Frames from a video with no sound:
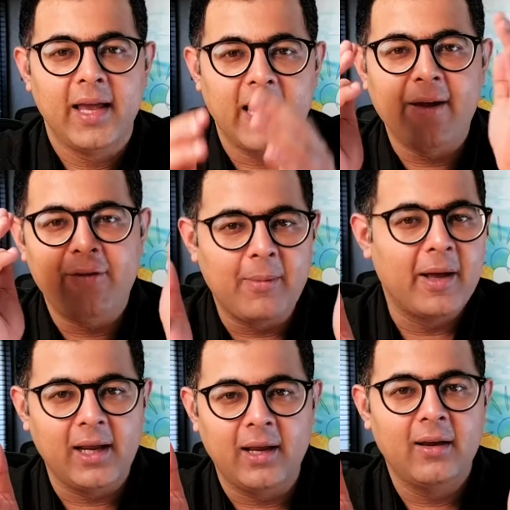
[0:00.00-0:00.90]
Hey
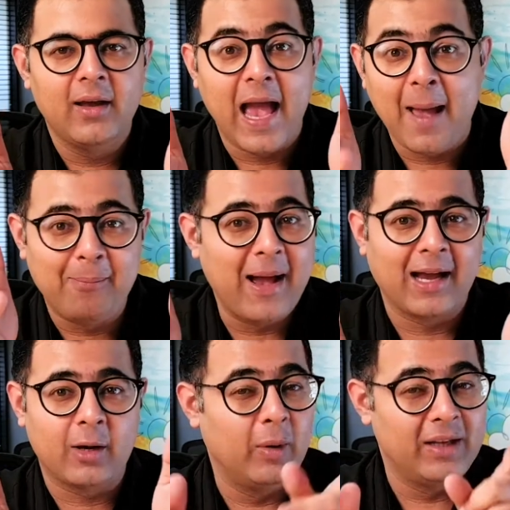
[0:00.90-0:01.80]
everybody, I'm
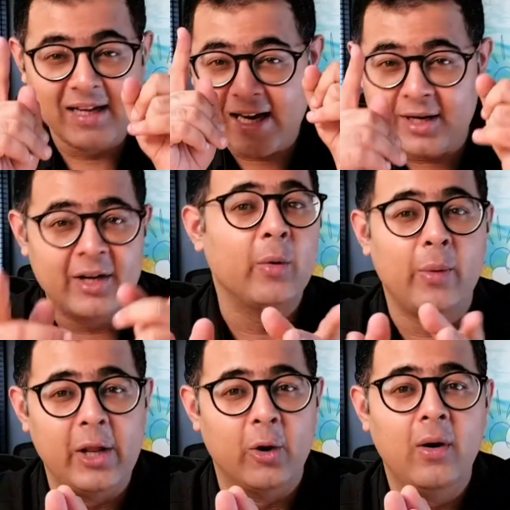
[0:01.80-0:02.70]
back with yet another
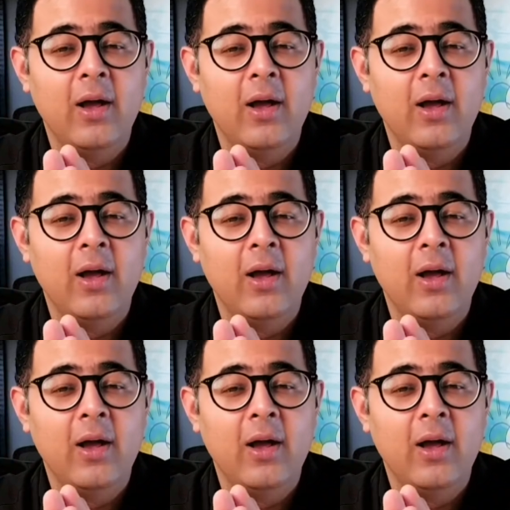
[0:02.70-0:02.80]
video